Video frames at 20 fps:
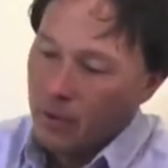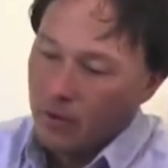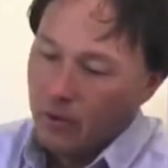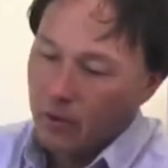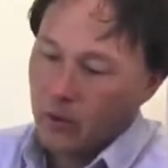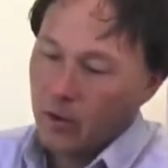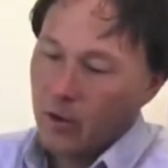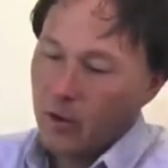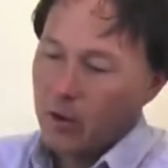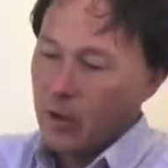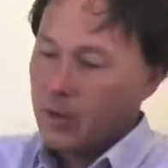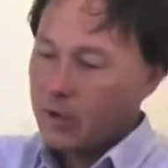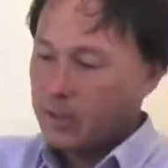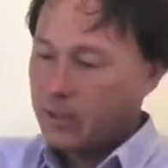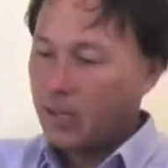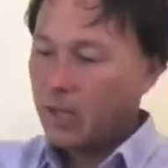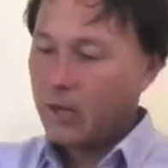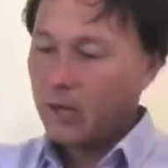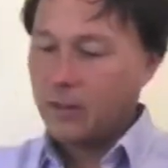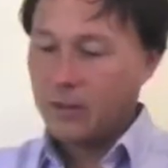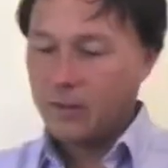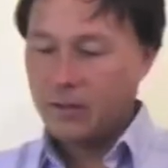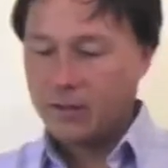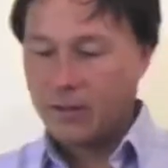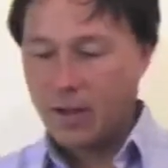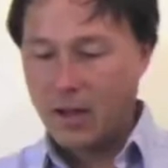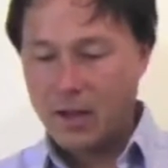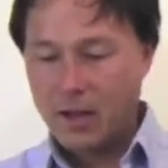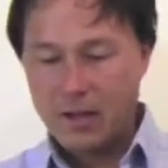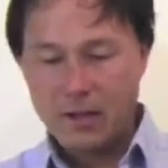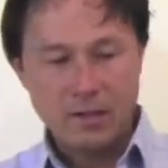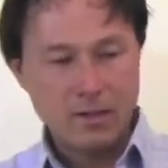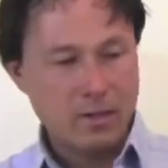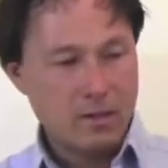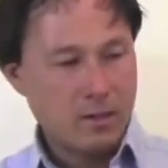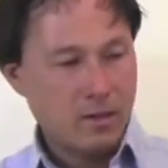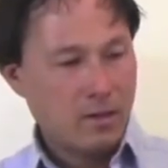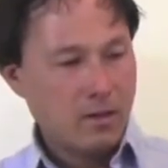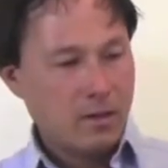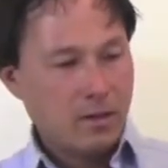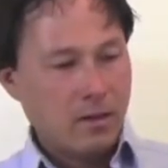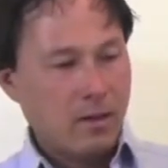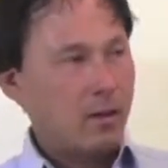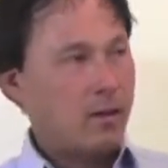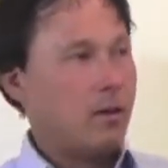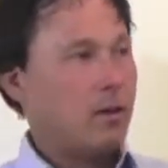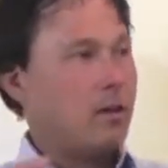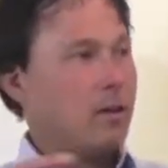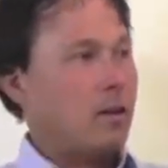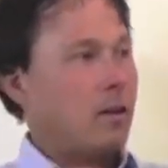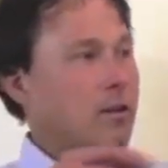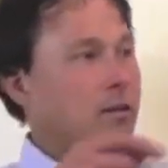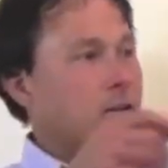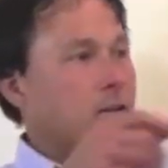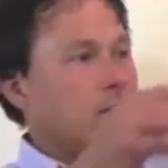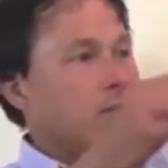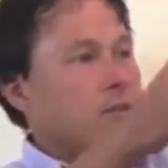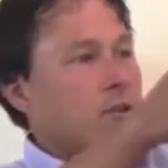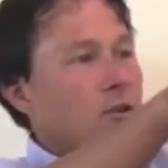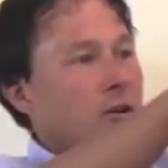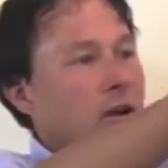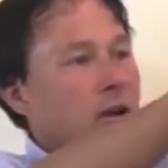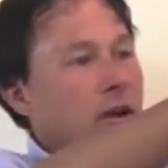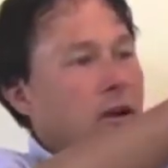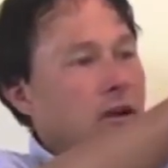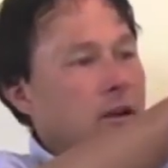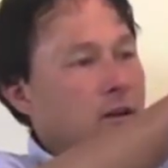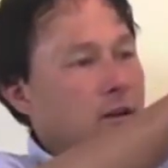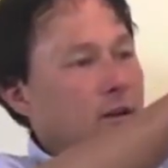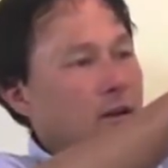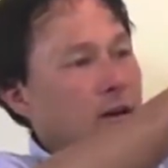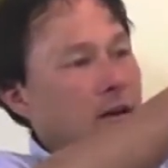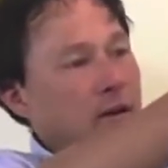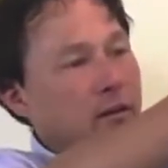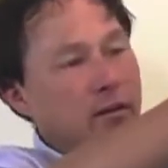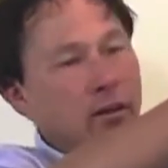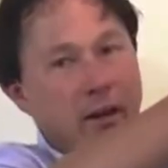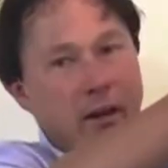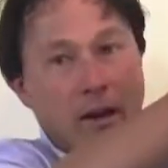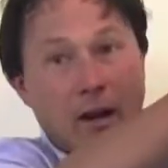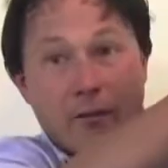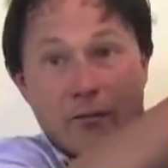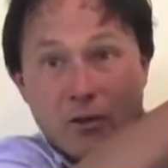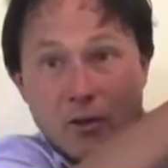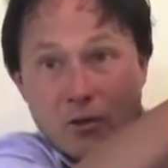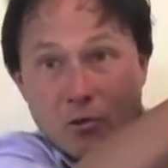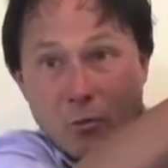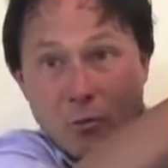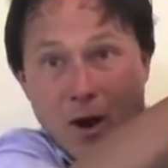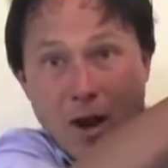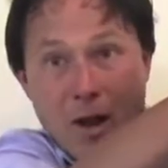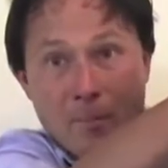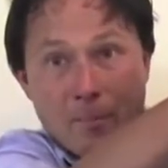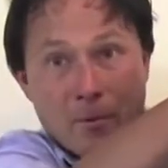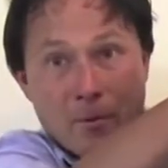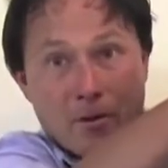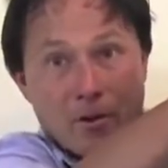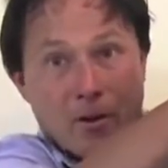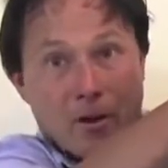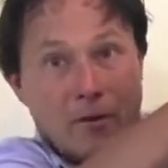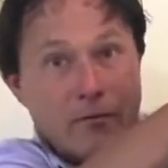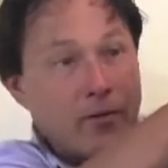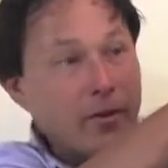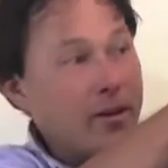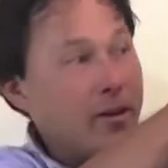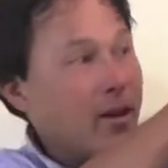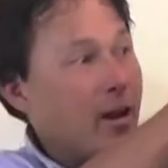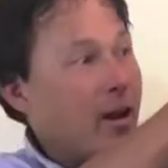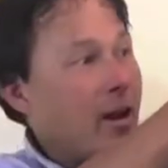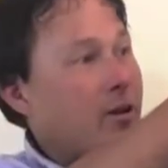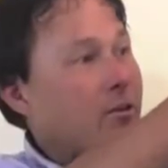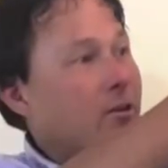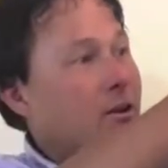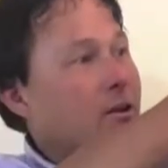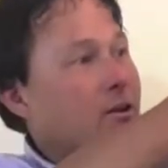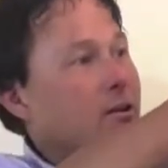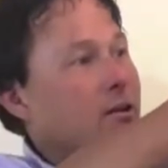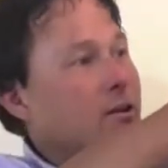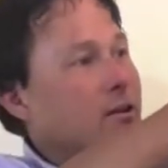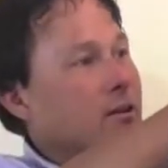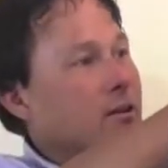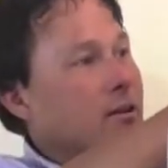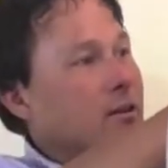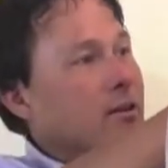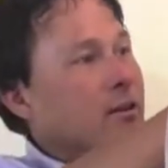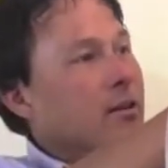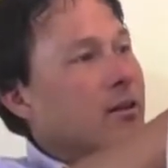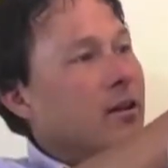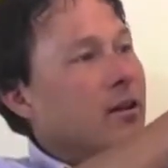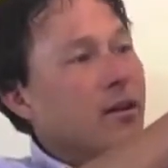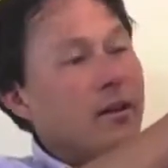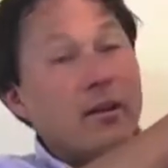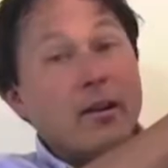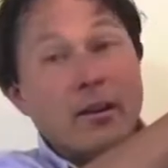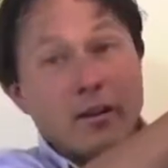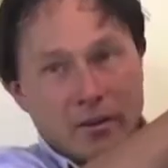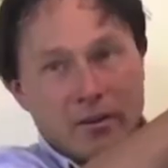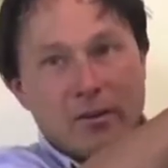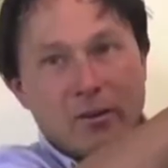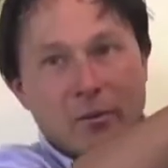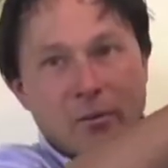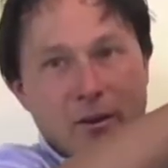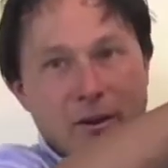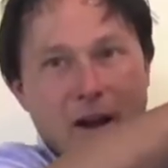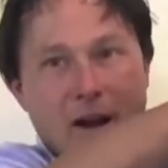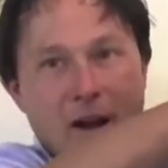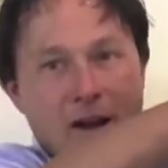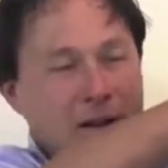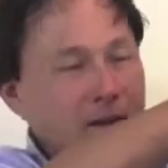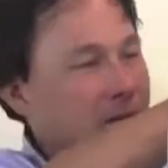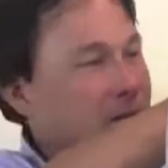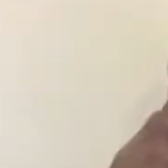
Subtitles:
So yeah, you got 10 of these guys. And next, let's go ahead and take out this wrapping off the dehydrator and see what we got.